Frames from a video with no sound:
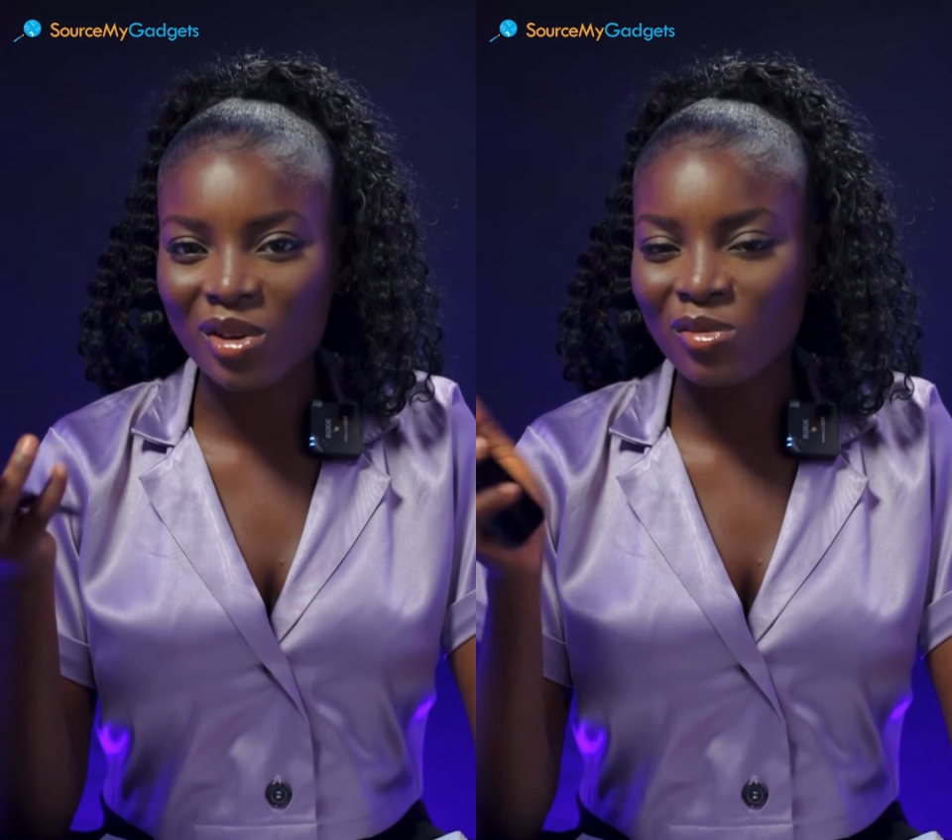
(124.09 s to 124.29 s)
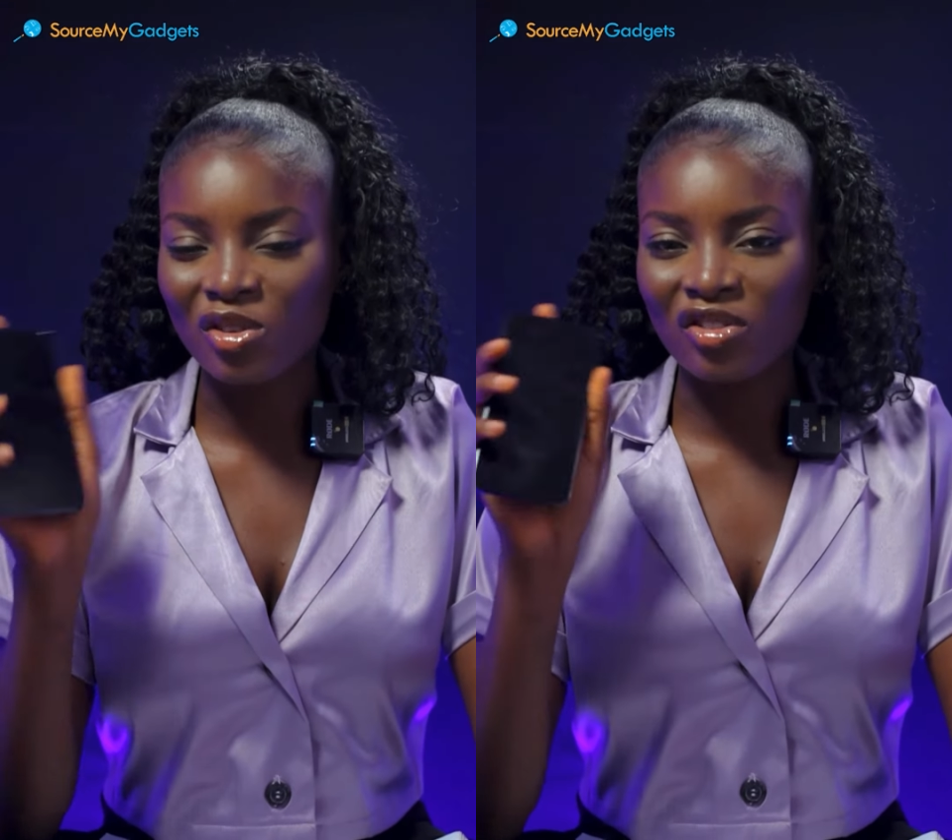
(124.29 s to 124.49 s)

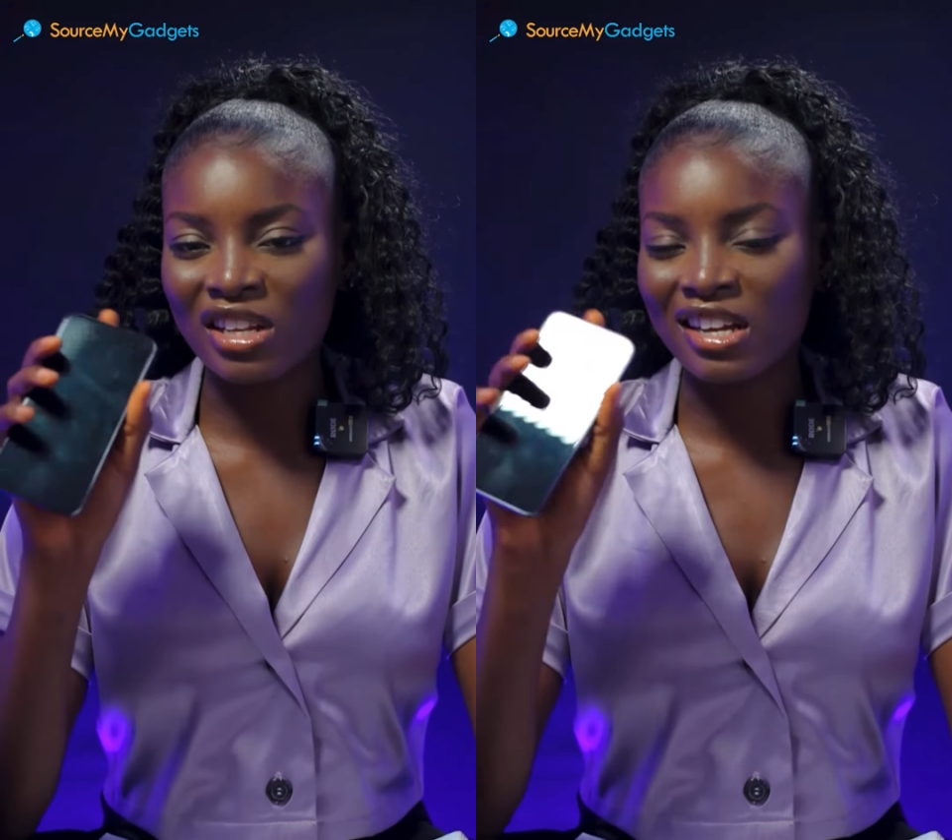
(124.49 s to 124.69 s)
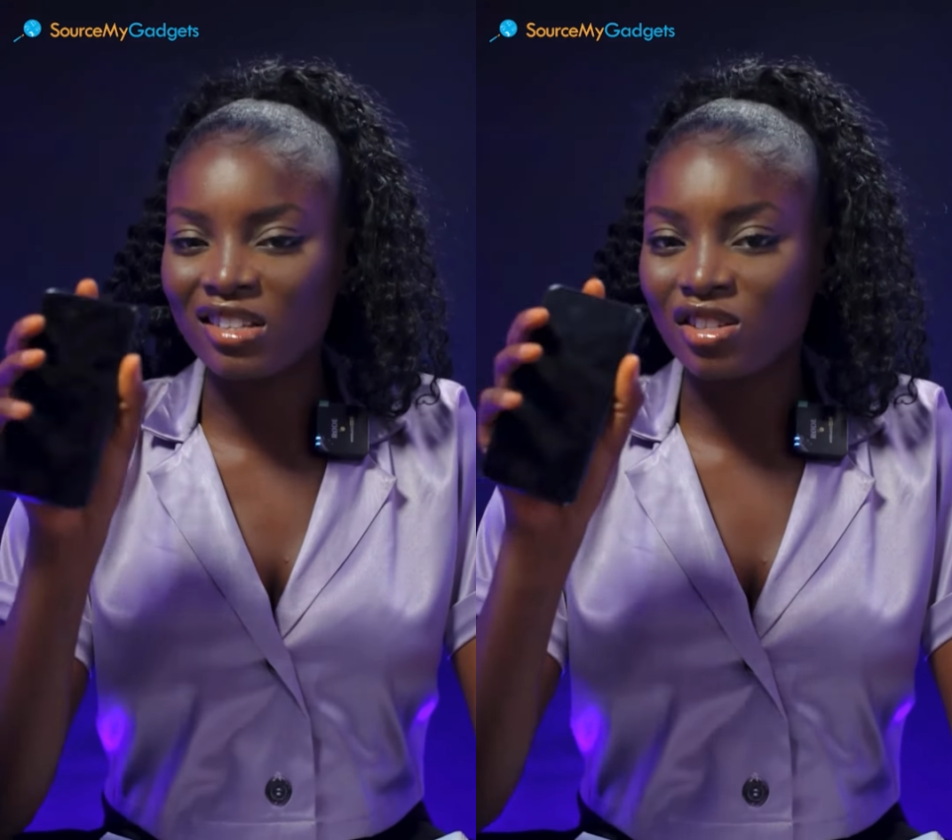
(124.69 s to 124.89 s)
maybe you
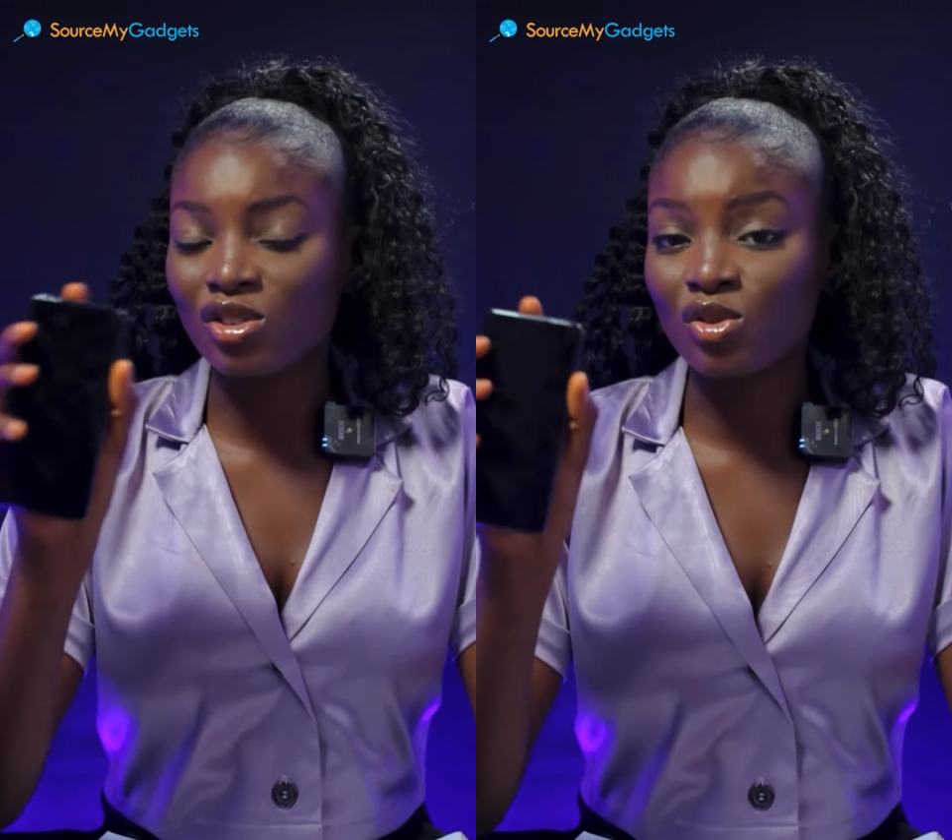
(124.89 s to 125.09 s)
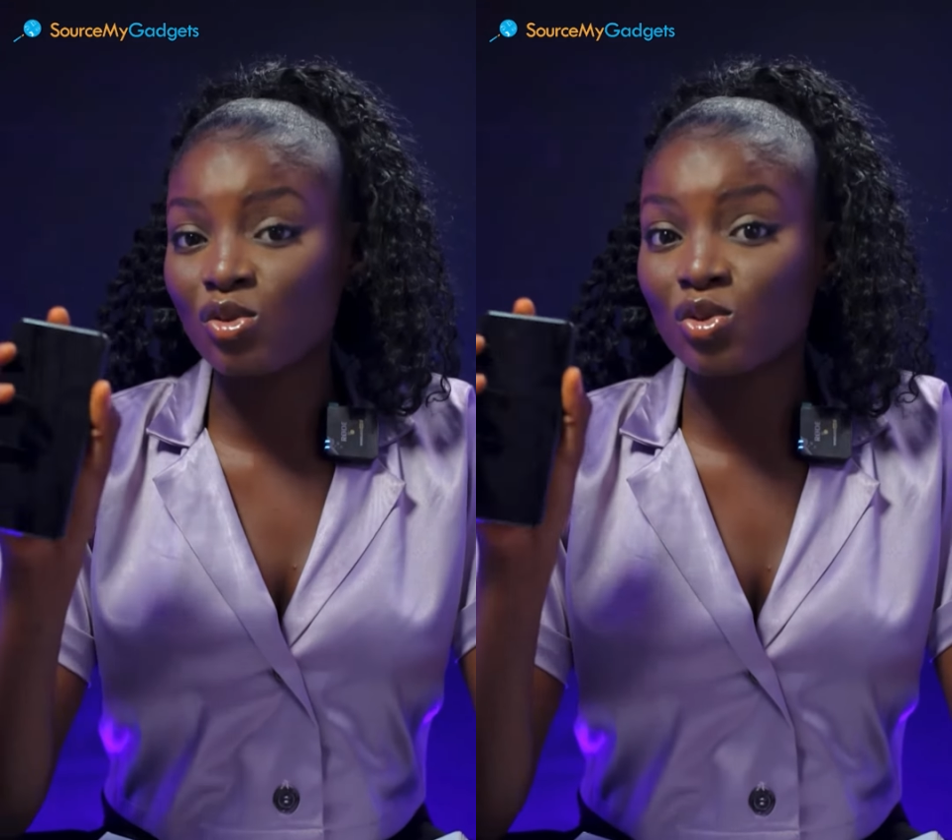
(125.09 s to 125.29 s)
feel like this
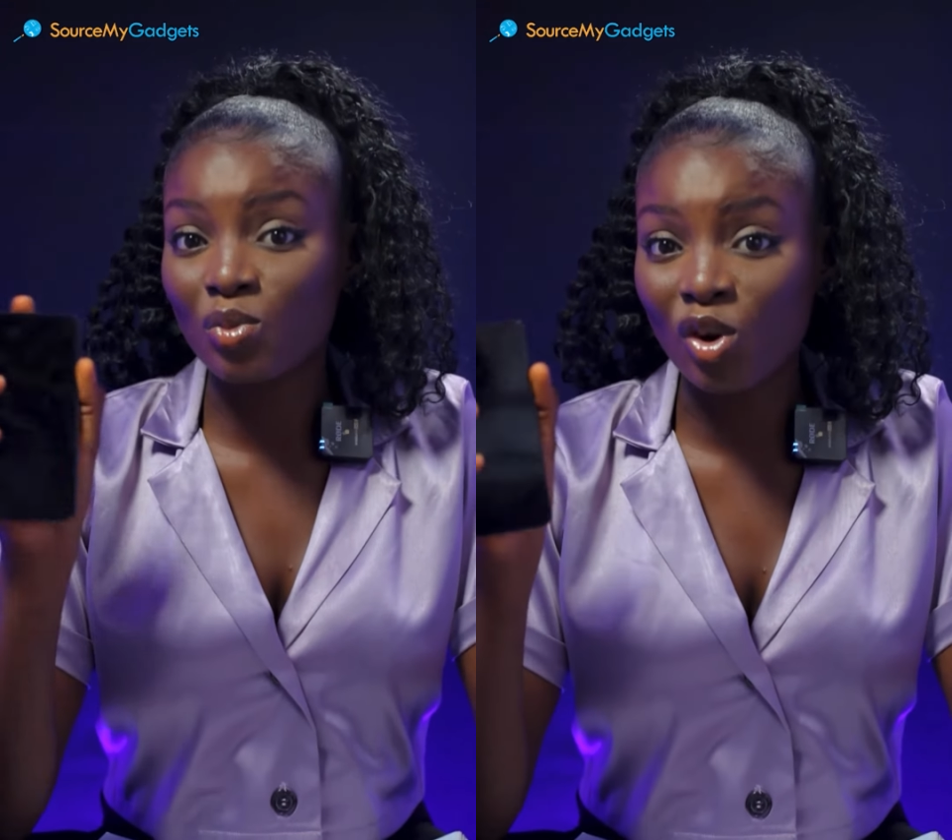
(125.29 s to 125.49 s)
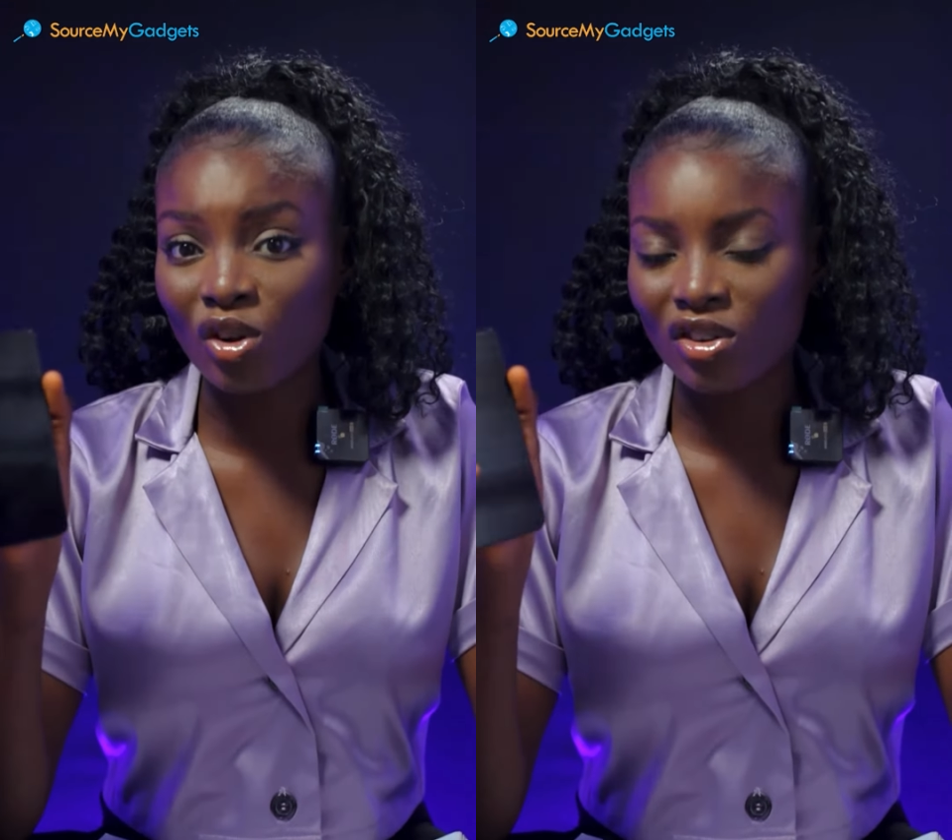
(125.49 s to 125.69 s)
is too
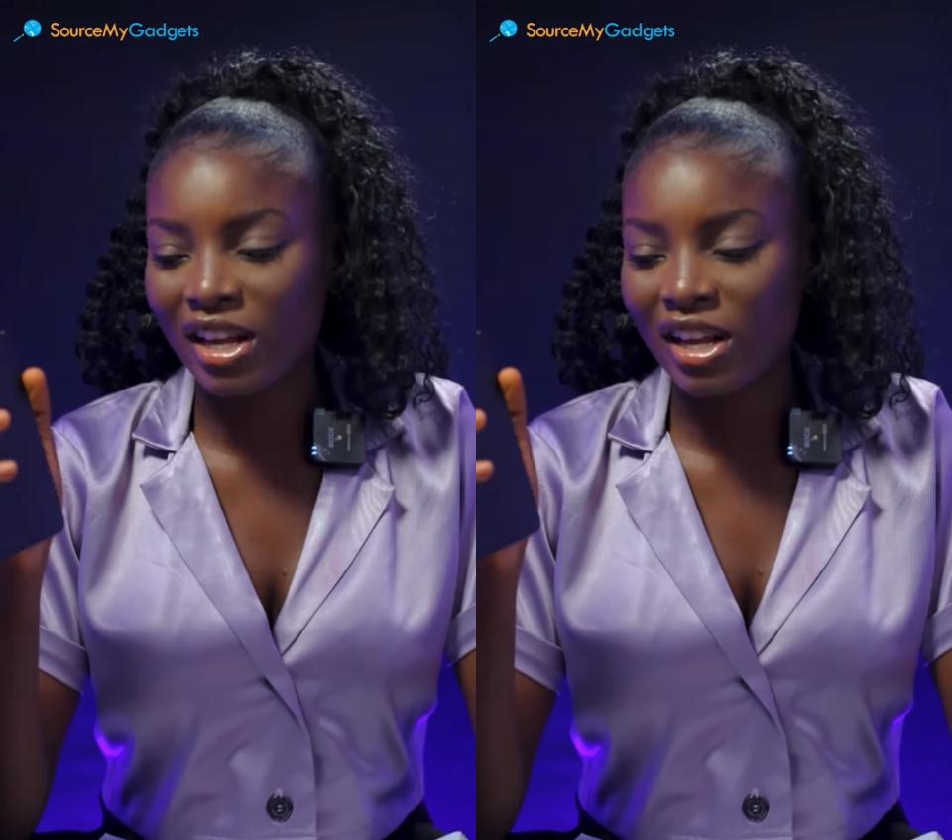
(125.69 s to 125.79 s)
small,